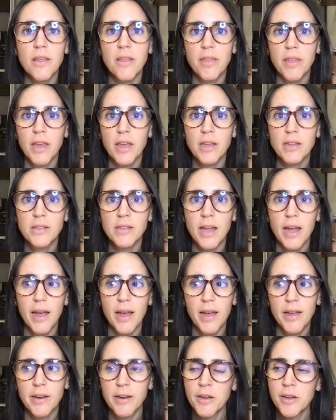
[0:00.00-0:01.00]
things
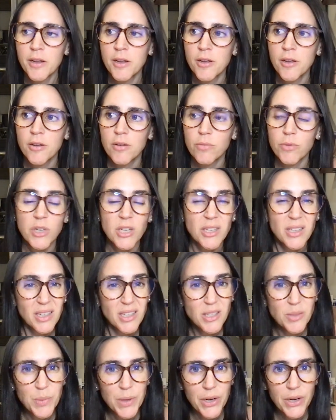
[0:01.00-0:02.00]
that we need to
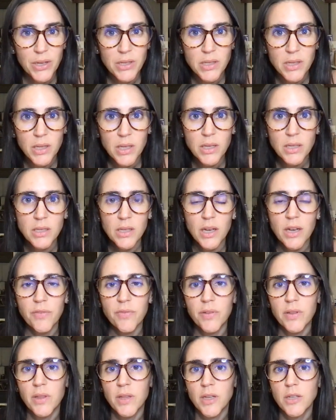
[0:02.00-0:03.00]
experience in this
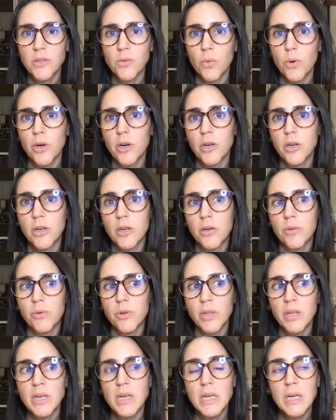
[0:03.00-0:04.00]
life, and things we're
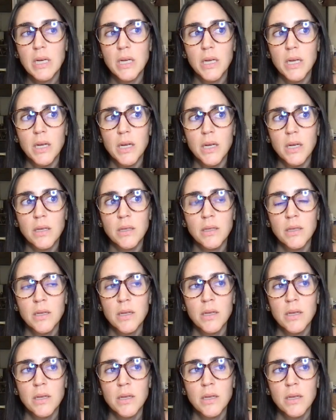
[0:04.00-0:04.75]
really needing